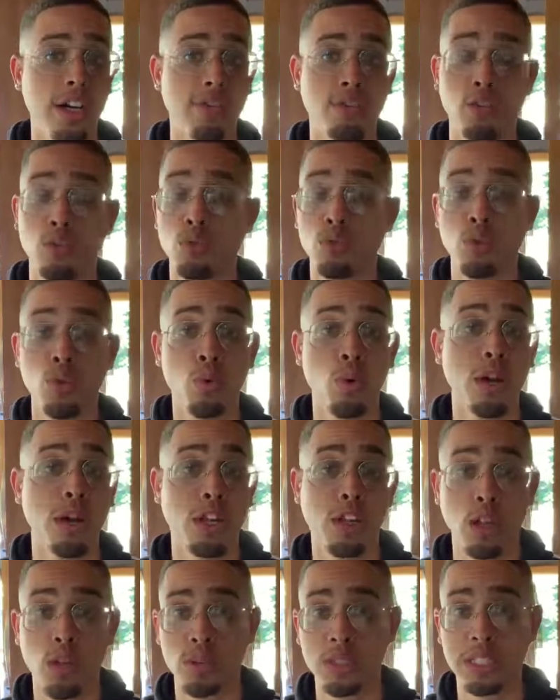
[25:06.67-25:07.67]
If you do want
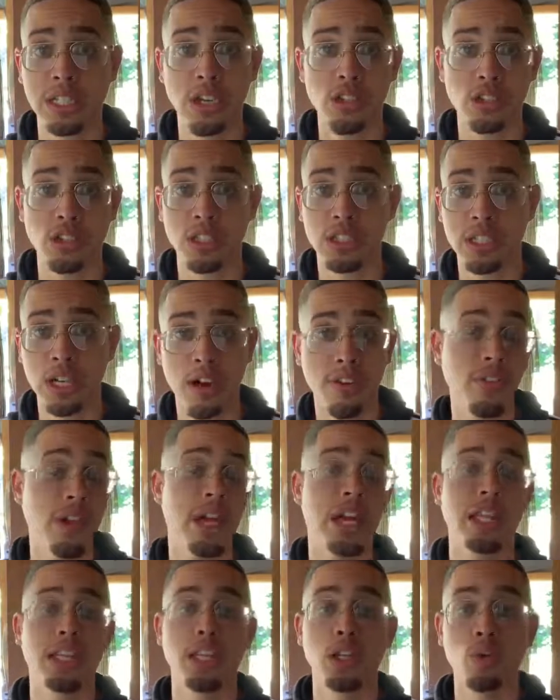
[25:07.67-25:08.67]
to close sales yourself,
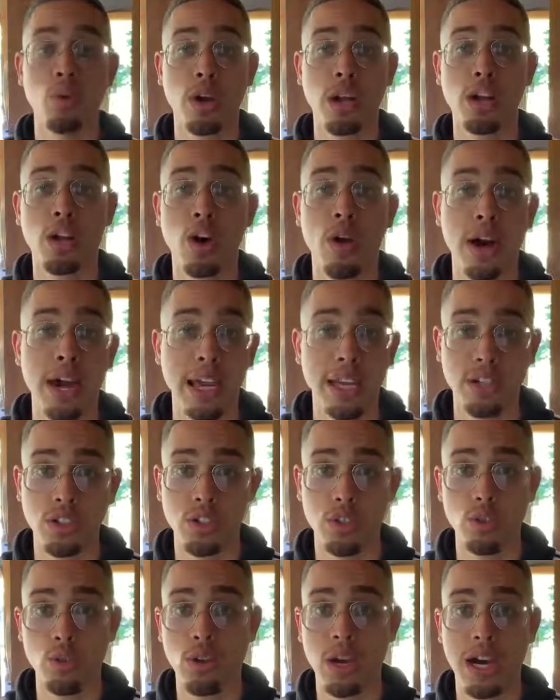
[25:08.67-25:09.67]
then you want to go ahead and
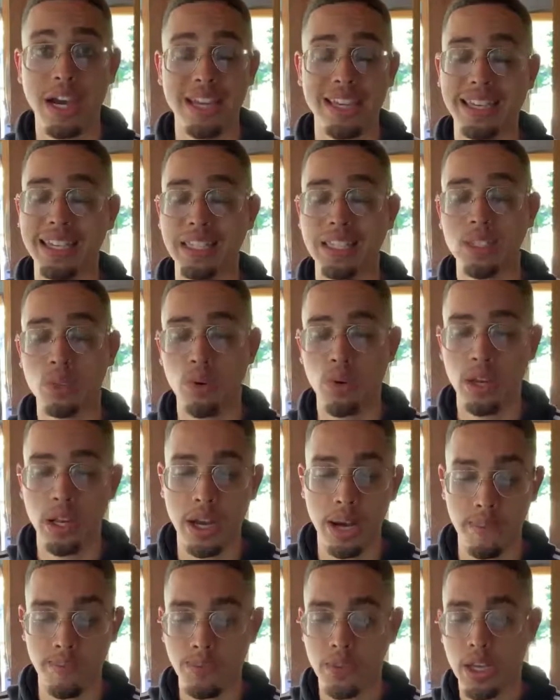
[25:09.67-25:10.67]
do uh, Easy One
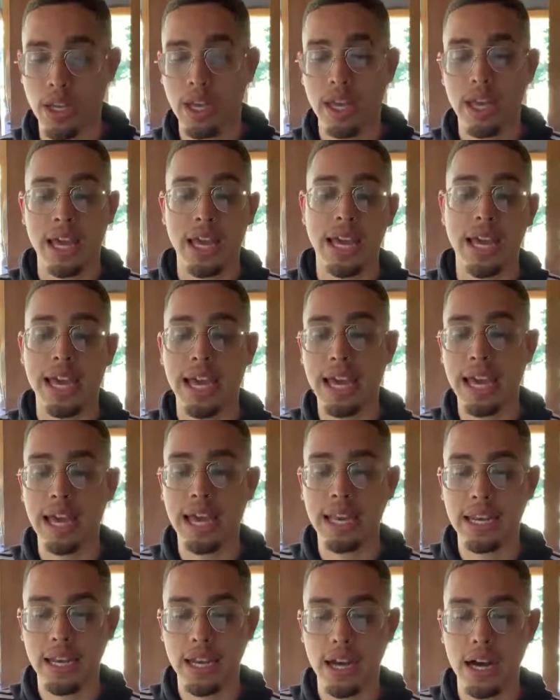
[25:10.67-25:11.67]
Up.
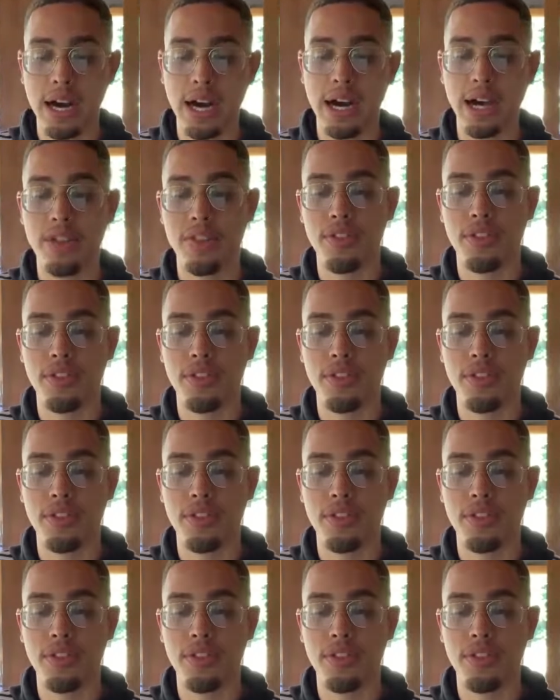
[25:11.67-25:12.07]
And uh,